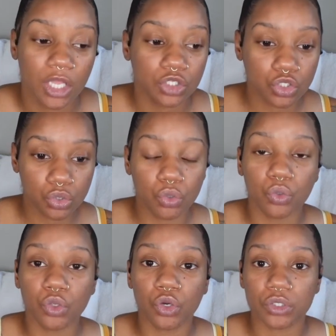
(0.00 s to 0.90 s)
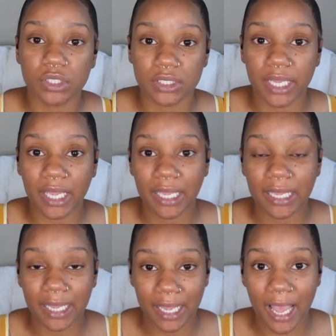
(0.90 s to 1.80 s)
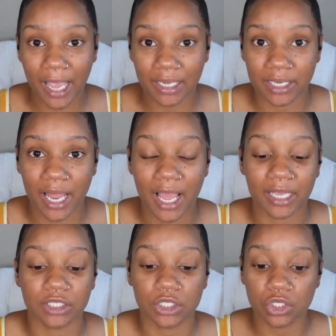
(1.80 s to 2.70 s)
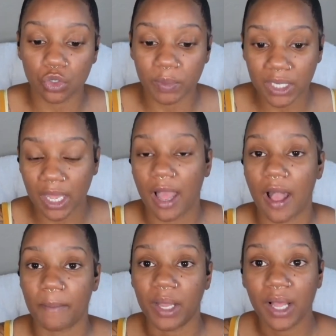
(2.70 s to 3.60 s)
to your state guidelines to become